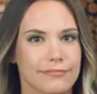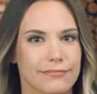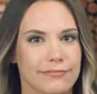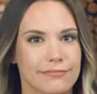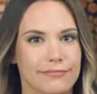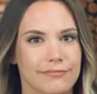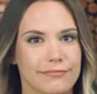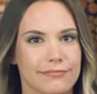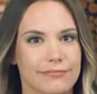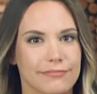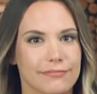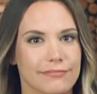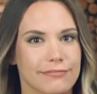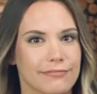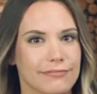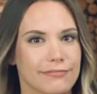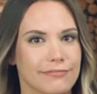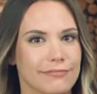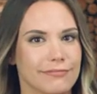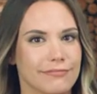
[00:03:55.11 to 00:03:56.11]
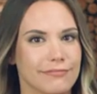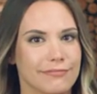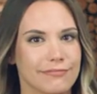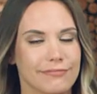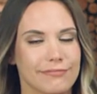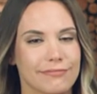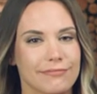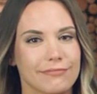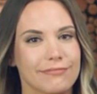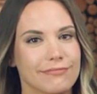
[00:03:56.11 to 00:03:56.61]

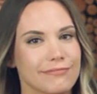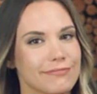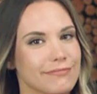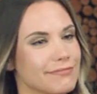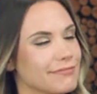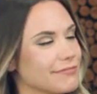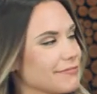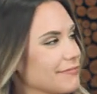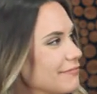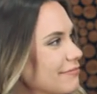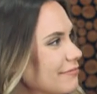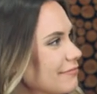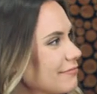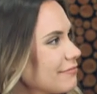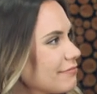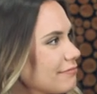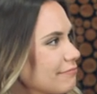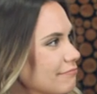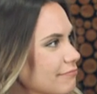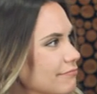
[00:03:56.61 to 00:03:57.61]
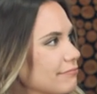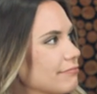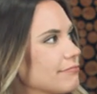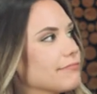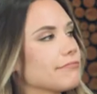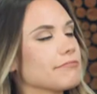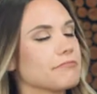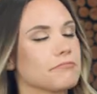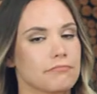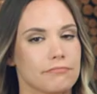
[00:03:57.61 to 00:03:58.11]

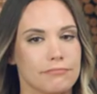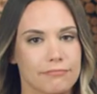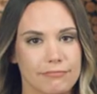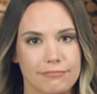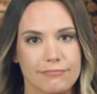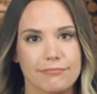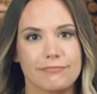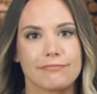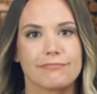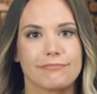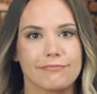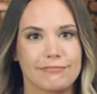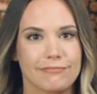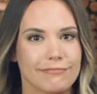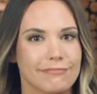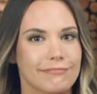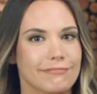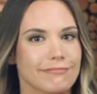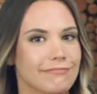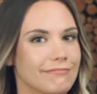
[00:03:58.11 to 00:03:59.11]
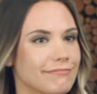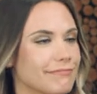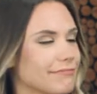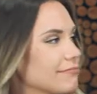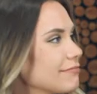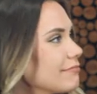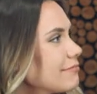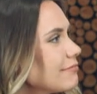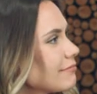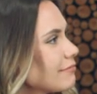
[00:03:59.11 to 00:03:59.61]

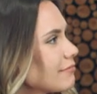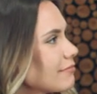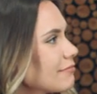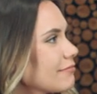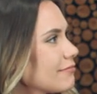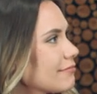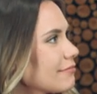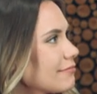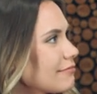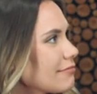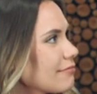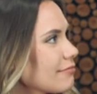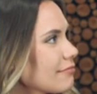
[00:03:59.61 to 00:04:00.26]
This person isn't speaking.